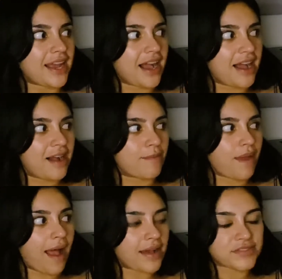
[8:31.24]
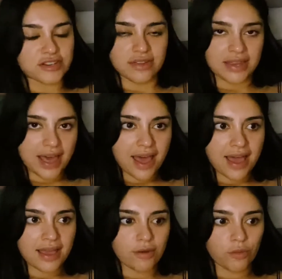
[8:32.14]
after
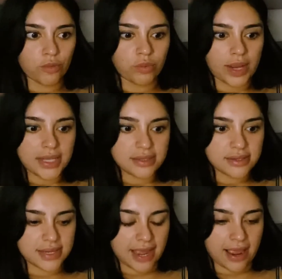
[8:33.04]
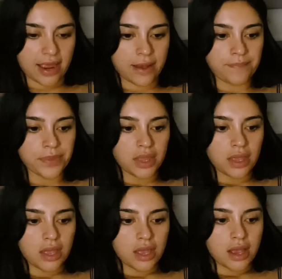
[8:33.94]
that, Wednesday,
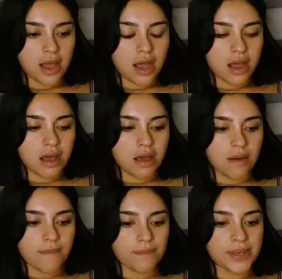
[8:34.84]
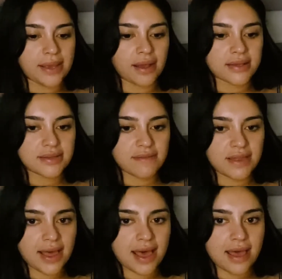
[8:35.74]
because of
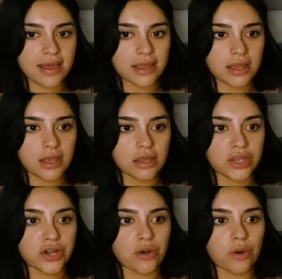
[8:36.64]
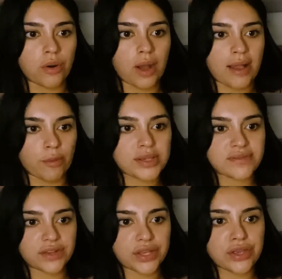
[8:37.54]
that, you know, I was
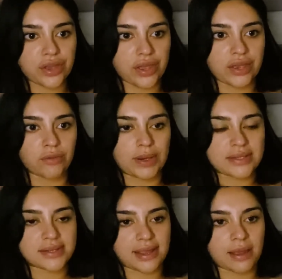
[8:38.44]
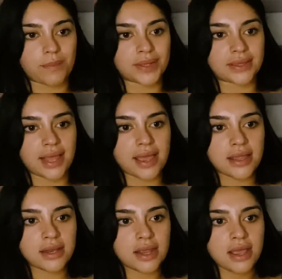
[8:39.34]
feeling good Wednesday, but
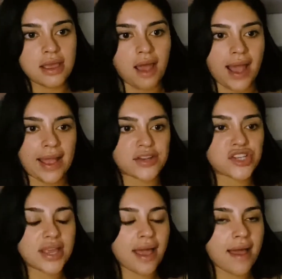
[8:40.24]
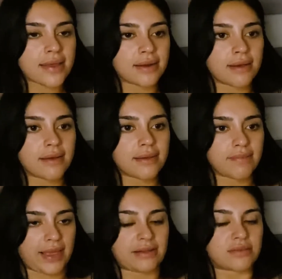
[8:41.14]
then I actually had
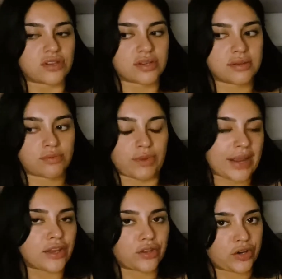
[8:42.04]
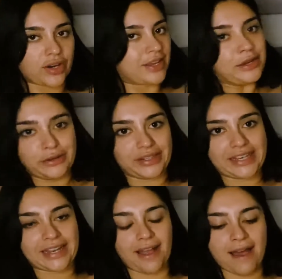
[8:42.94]
like just regular
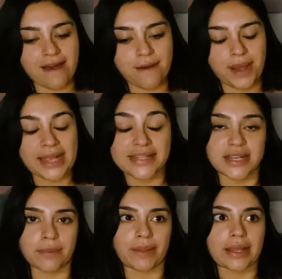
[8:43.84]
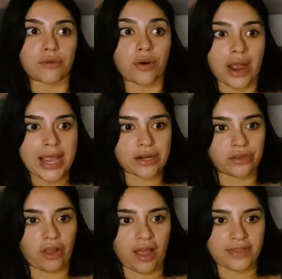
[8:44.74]
healing. I ended up like crying a
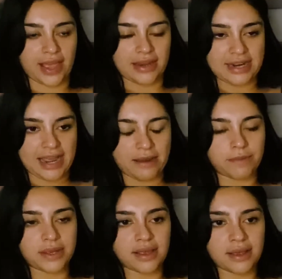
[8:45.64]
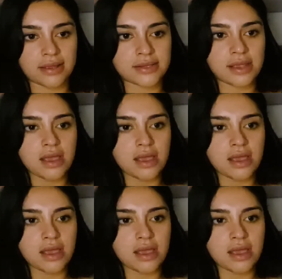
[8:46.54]
lot that night because